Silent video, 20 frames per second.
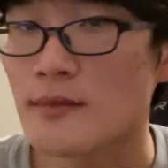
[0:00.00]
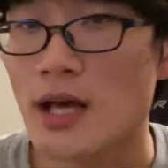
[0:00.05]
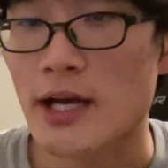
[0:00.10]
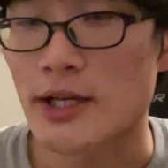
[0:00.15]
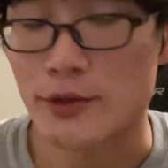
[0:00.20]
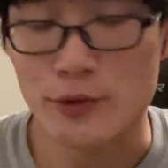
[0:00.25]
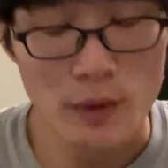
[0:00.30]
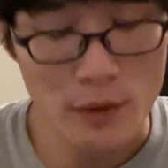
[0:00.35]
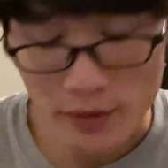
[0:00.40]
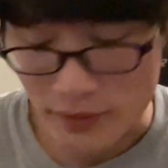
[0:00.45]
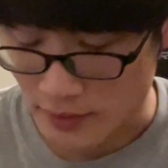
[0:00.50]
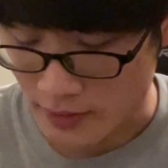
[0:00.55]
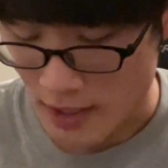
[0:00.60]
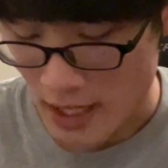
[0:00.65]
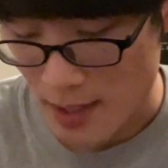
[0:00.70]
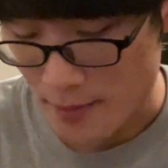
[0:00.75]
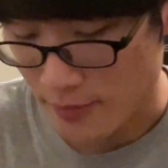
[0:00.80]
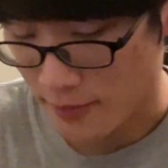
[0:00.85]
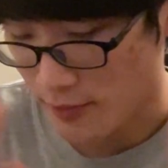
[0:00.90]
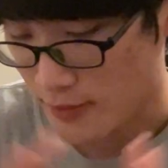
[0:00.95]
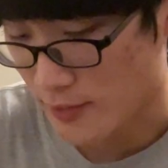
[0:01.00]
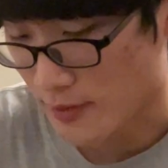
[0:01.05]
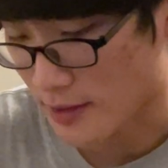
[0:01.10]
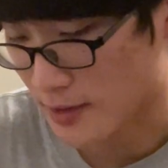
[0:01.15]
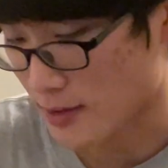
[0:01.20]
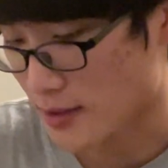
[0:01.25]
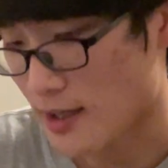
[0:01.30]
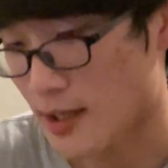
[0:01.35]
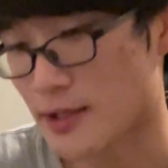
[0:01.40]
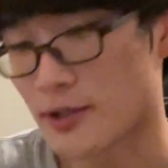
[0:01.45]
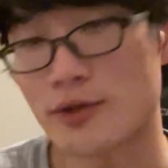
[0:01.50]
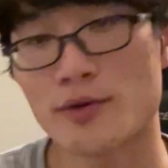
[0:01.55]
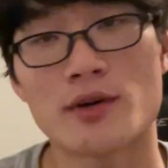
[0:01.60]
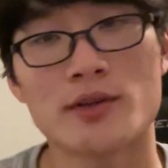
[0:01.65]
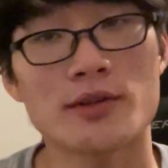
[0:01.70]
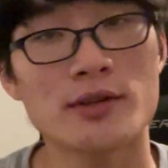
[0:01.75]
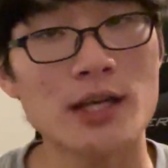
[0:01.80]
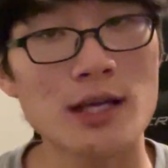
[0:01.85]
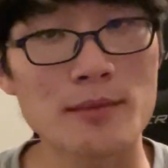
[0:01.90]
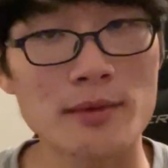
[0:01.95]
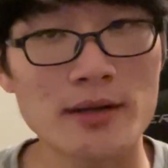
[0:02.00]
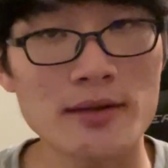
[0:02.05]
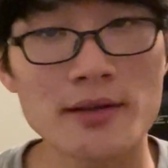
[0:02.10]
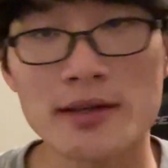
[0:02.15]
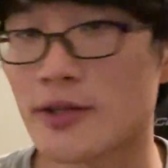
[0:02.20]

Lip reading: I knew what was gonna happen. Like, I knew all the gimmicks.